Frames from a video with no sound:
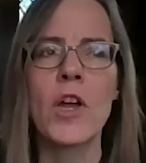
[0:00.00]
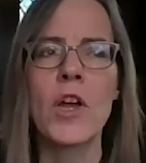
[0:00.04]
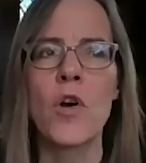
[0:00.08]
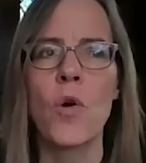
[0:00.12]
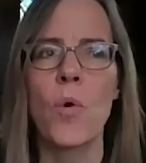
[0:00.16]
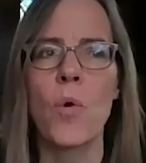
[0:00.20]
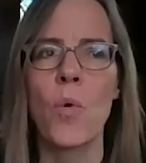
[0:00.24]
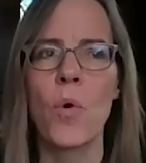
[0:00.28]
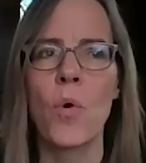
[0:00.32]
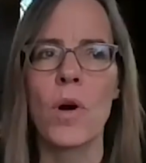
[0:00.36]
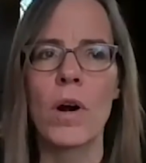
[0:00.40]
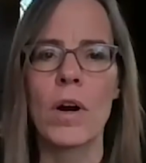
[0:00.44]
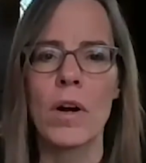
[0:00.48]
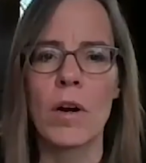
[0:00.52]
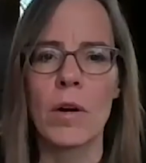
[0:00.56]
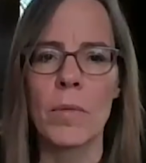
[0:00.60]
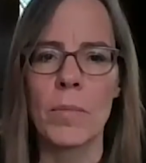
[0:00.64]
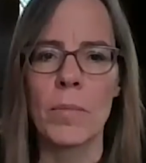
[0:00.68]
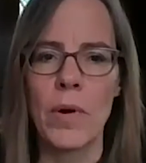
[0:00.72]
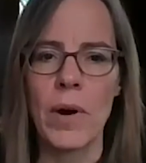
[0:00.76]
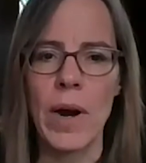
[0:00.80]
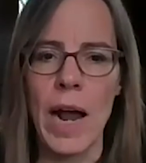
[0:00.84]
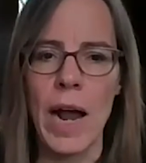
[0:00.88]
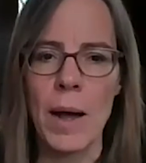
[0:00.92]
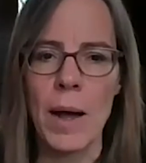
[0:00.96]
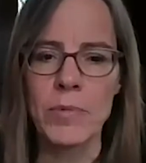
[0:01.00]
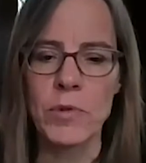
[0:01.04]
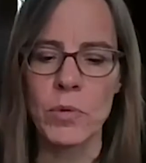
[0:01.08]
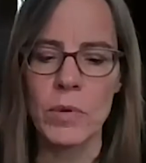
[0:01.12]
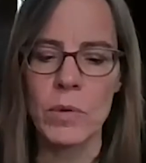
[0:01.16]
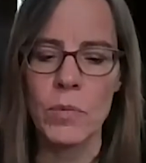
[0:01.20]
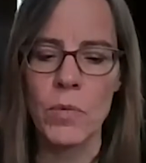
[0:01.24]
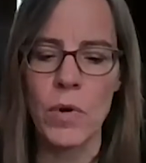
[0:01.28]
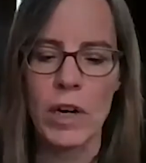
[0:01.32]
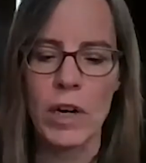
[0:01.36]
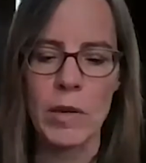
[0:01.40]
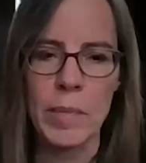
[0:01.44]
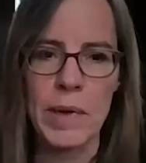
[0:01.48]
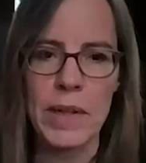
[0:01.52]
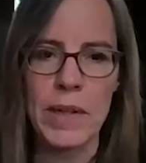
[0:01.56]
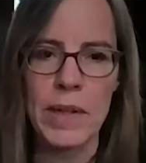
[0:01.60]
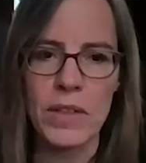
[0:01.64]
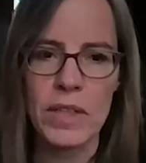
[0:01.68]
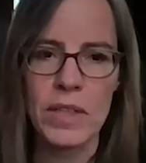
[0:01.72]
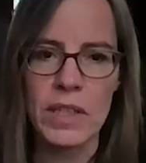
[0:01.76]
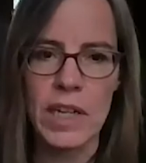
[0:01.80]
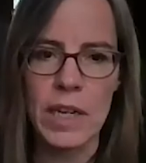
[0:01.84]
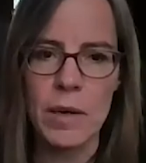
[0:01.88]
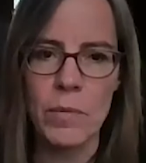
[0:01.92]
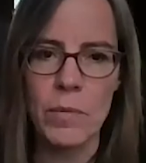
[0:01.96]
Or perhaps we want to be in the
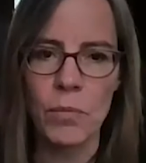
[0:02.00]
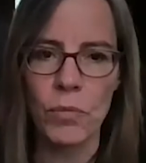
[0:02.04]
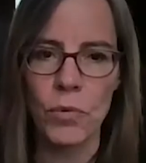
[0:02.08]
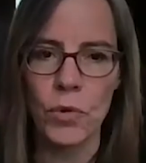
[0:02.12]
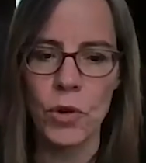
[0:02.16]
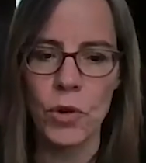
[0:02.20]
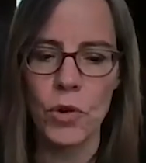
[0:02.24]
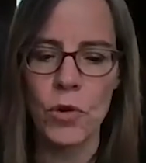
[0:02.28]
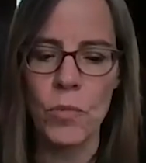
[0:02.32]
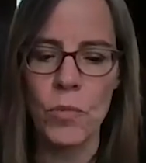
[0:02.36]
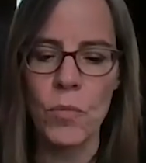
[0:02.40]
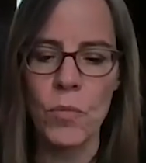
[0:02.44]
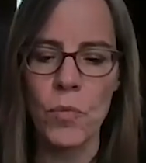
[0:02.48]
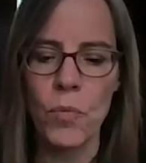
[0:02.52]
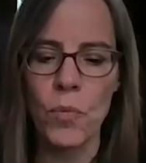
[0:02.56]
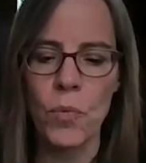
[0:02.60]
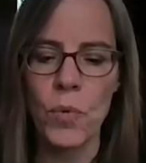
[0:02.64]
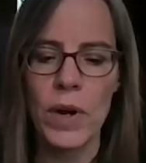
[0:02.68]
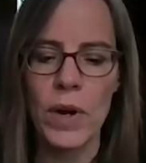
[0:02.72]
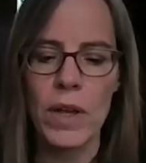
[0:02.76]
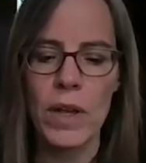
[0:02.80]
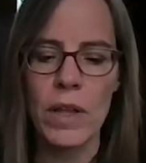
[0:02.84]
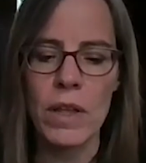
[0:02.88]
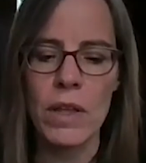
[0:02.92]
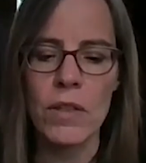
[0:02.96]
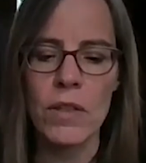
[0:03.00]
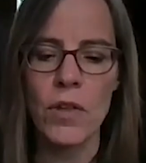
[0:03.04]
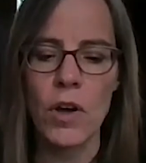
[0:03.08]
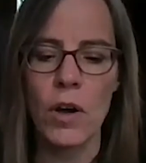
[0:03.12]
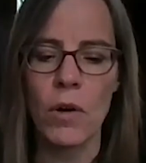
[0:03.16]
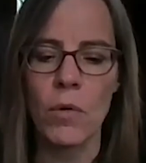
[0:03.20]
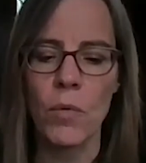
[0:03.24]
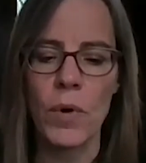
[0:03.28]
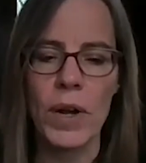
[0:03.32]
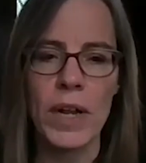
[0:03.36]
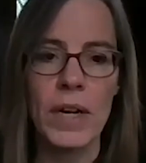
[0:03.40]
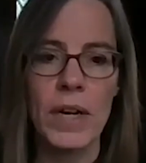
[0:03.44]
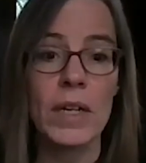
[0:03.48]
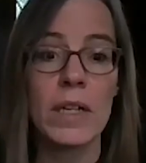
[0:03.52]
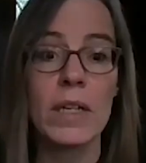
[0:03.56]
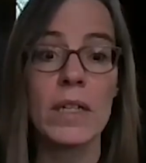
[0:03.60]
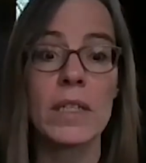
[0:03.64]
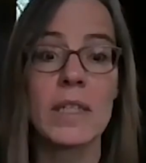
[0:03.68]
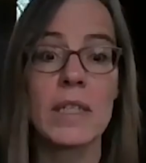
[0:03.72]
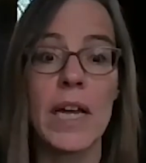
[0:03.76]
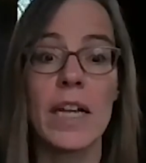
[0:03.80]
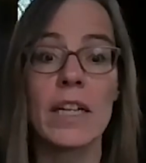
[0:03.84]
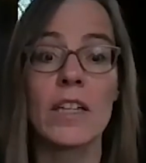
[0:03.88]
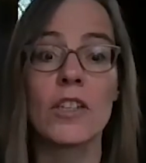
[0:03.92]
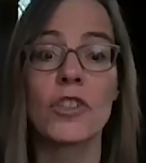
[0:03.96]
same room with a witness
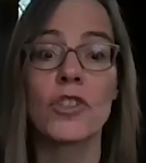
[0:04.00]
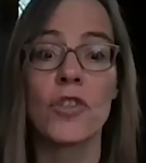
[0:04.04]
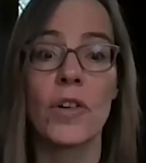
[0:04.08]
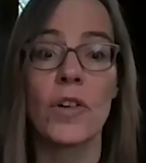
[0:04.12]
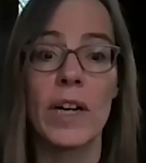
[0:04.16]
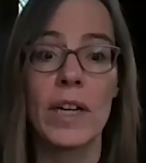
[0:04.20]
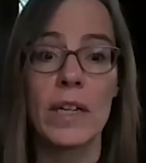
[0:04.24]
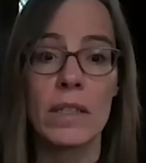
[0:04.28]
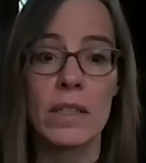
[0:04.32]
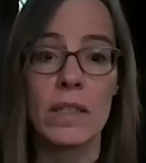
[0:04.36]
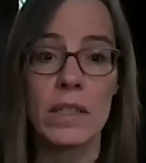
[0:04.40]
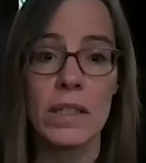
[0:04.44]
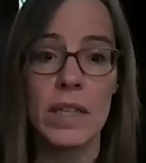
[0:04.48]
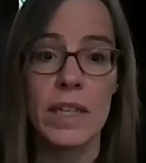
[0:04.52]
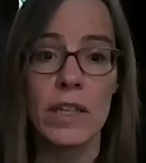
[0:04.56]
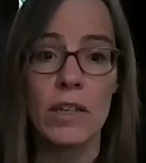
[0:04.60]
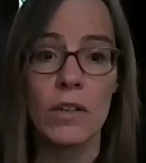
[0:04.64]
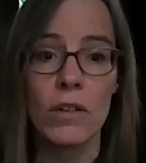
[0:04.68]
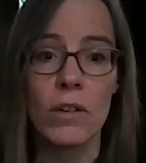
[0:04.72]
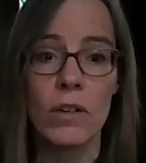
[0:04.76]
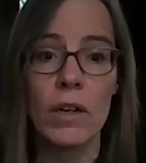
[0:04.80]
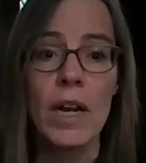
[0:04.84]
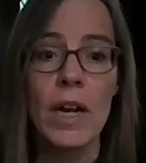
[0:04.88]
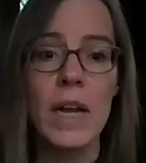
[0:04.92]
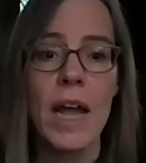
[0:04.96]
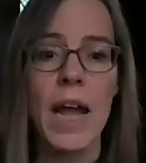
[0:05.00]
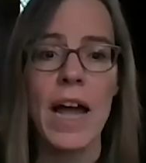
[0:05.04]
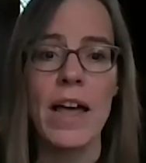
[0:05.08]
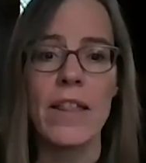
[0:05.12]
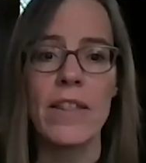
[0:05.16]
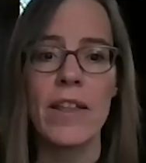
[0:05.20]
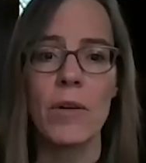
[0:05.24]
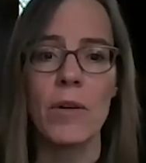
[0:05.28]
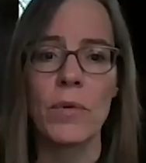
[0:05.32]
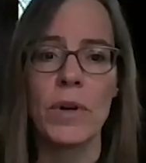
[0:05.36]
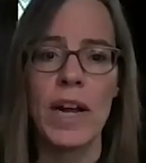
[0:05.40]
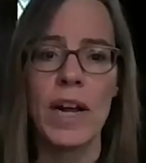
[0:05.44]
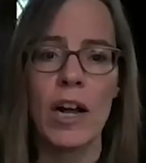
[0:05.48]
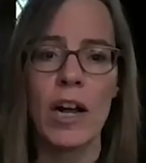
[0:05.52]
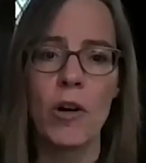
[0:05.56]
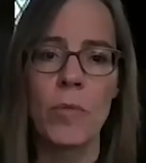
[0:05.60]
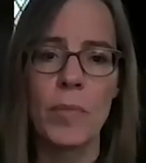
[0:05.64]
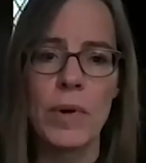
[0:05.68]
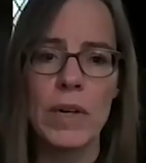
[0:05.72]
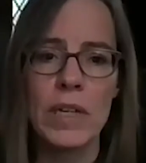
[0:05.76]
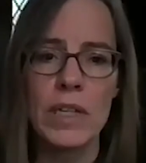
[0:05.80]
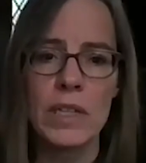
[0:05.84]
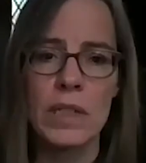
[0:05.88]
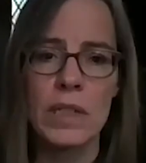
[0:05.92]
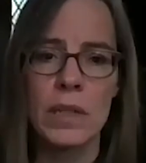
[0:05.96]
and a translator, and that would help
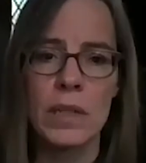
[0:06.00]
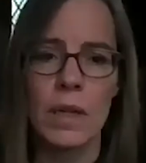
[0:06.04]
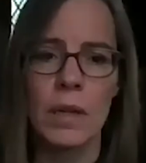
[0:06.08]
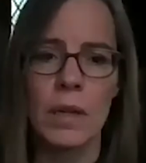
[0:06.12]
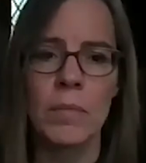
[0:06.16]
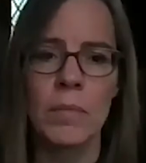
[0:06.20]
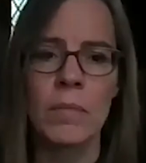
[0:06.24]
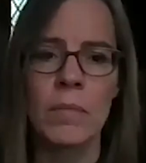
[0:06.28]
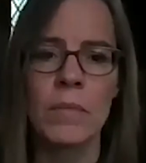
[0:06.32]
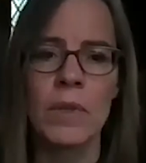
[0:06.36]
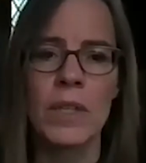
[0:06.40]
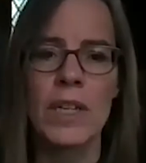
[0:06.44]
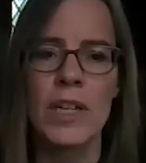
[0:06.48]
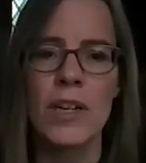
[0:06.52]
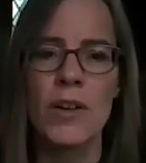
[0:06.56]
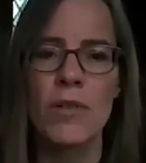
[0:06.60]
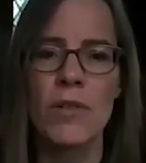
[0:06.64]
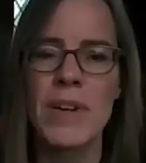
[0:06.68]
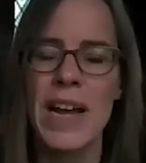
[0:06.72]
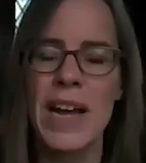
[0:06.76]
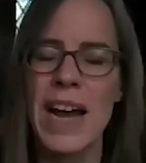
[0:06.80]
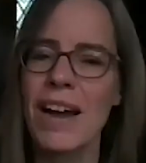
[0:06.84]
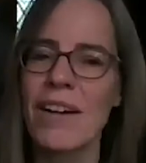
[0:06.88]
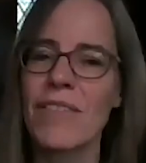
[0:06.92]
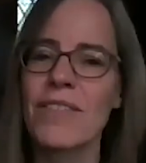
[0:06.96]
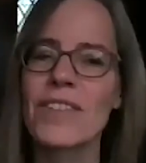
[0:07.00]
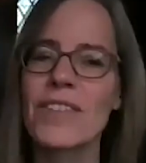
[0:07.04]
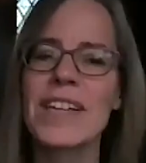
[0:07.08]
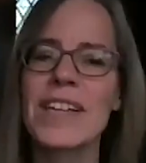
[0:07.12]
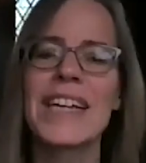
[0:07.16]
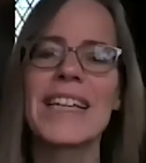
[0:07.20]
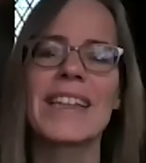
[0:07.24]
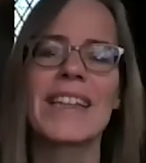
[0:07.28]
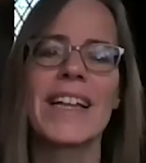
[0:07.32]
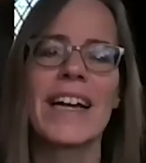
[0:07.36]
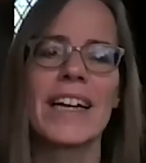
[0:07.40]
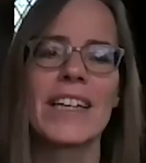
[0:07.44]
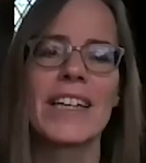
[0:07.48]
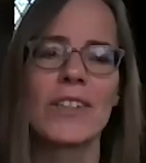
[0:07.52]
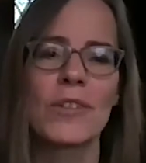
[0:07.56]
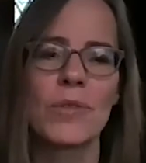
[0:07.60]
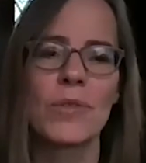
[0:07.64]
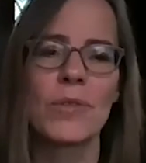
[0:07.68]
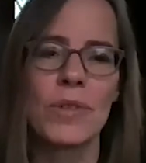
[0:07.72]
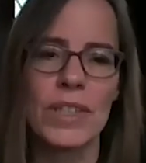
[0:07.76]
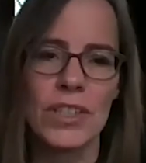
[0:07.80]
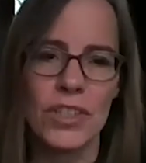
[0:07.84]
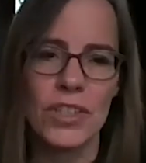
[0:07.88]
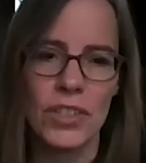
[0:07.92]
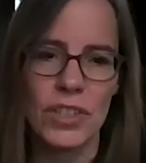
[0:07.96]
us, navigate
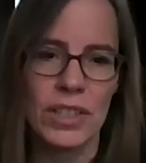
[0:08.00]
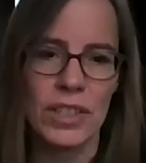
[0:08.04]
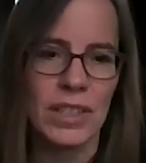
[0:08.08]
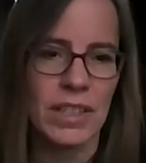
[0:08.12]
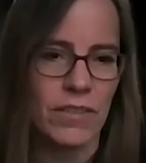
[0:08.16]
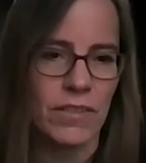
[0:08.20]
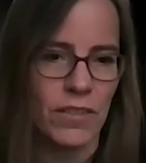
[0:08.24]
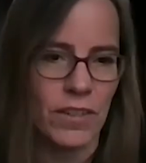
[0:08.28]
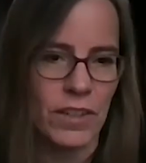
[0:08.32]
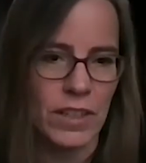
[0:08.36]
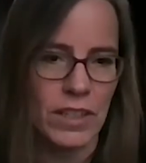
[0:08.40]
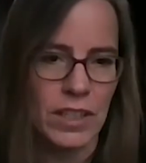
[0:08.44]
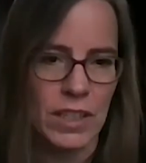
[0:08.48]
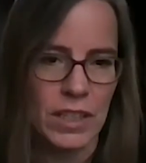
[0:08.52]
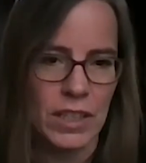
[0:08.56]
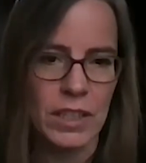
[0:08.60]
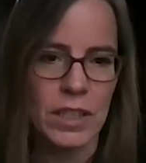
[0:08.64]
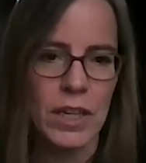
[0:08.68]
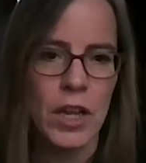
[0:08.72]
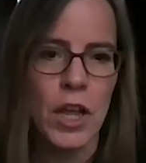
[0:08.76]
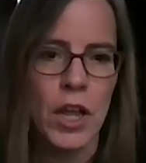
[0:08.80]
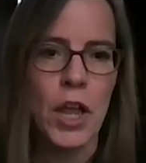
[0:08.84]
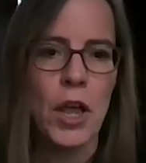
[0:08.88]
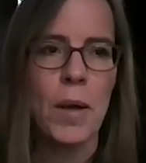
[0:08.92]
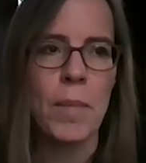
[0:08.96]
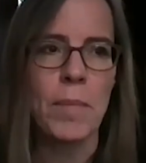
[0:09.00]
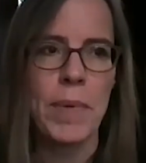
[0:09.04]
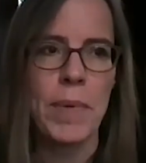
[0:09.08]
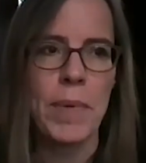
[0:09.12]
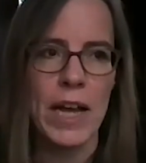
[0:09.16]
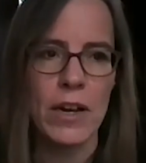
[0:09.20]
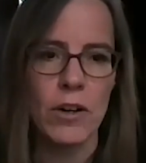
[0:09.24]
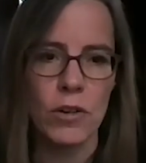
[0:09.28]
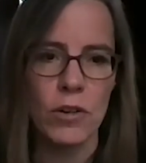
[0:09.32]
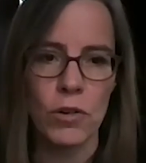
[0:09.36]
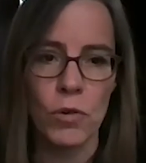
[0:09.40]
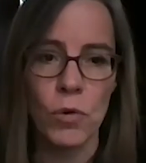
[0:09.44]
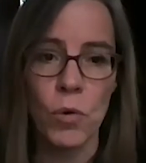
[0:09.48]
language differences better.